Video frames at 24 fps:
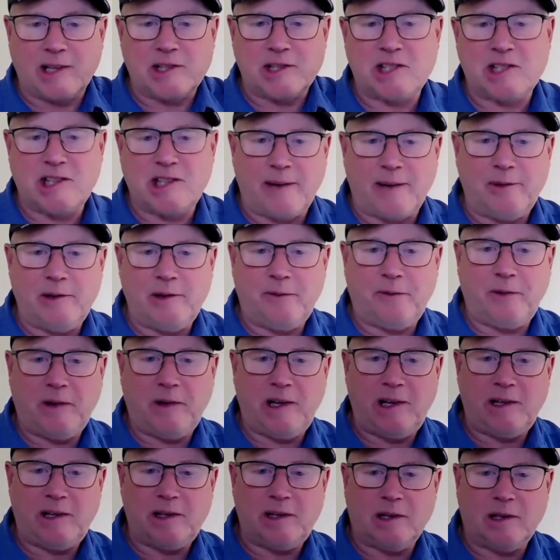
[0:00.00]
7
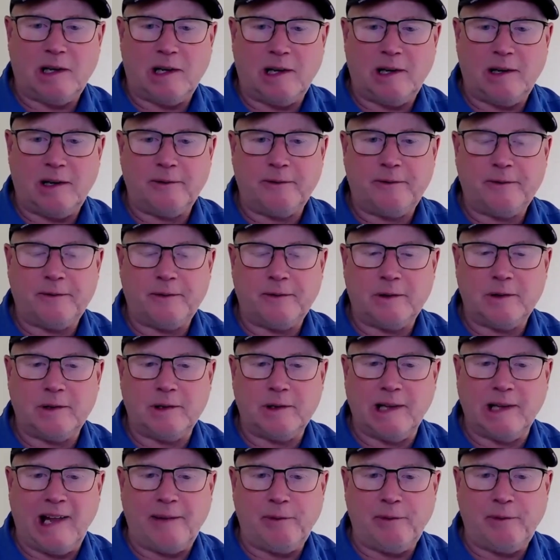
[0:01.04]
feet of
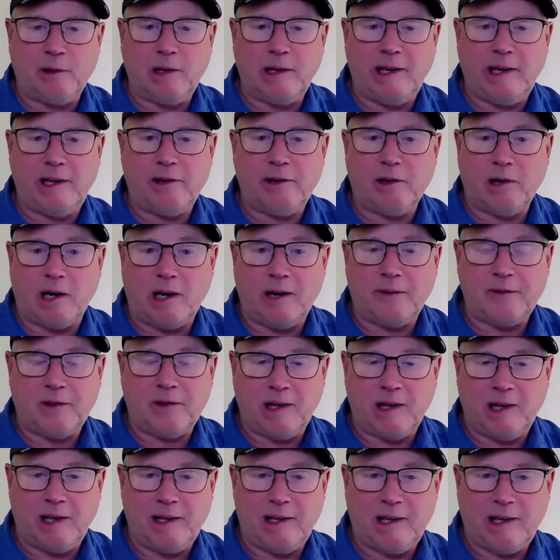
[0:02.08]
level leader off the
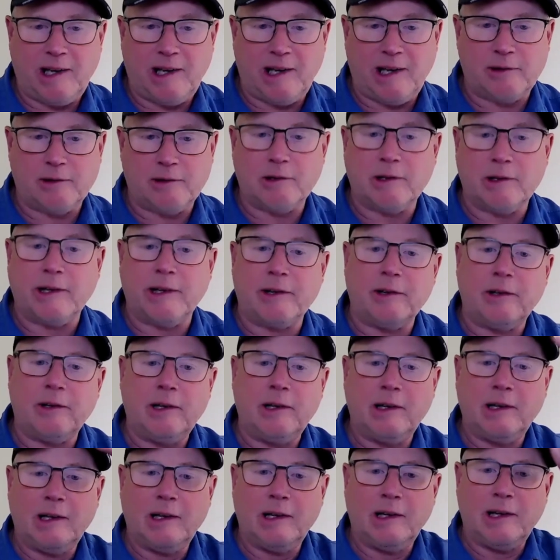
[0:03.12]
indicator leader.
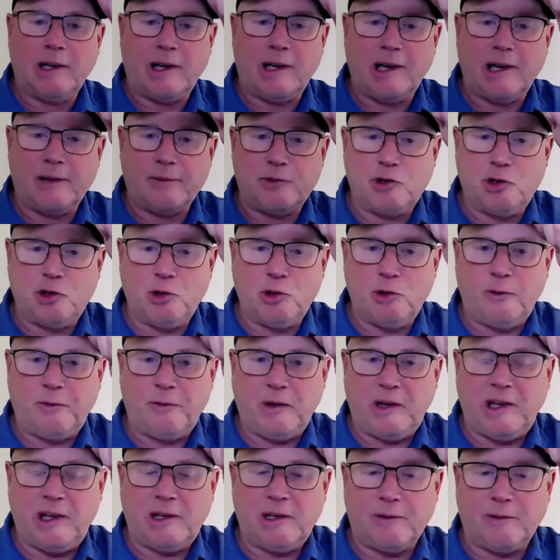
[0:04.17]
I have 2
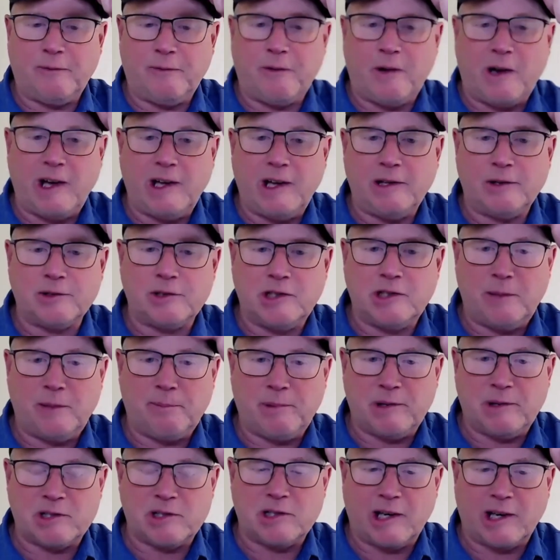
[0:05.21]
feet of final
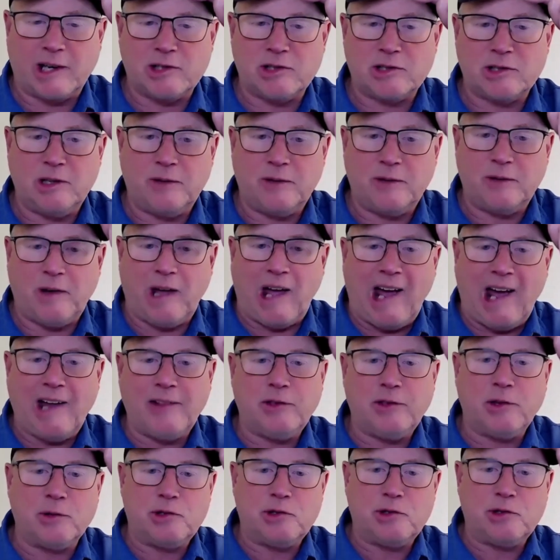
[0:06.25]
tippet section. If you add
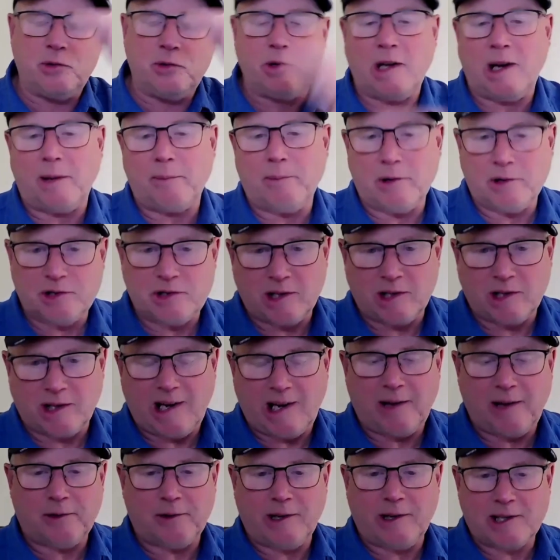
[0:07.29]
those two numbers
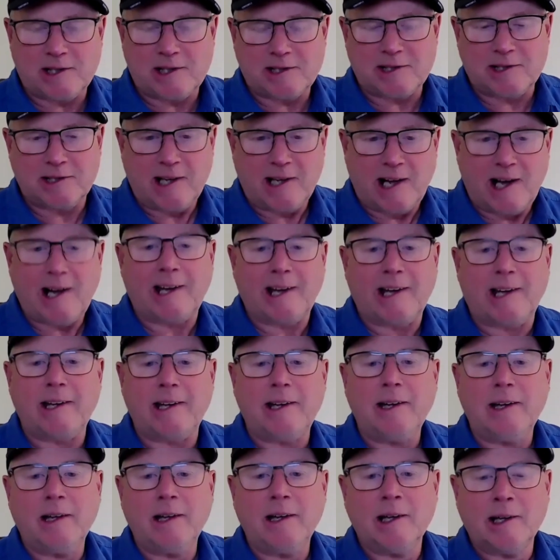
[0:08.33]
together, it's
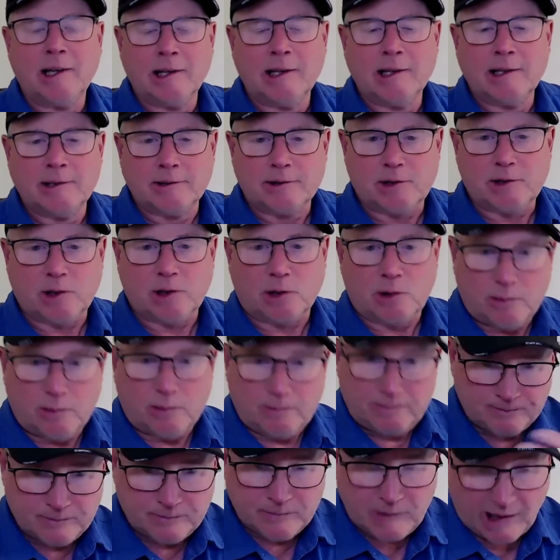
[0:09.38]
9. So
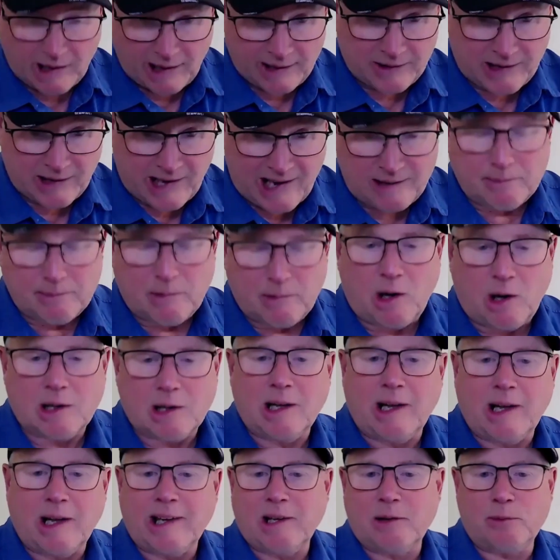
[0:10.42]
in that model,
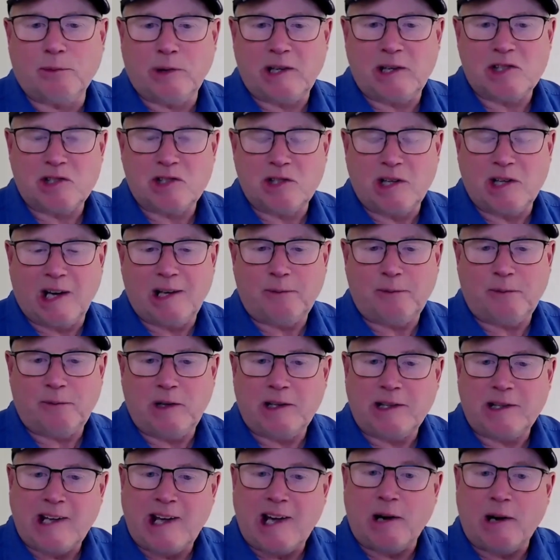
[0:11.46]
I can reach 9
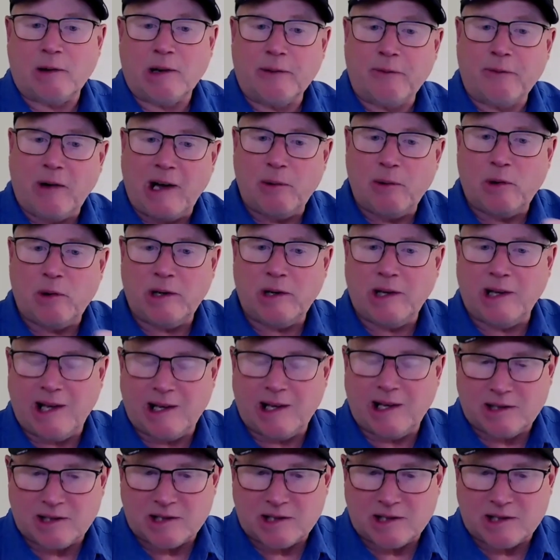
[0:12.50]
feet down. If I want to get to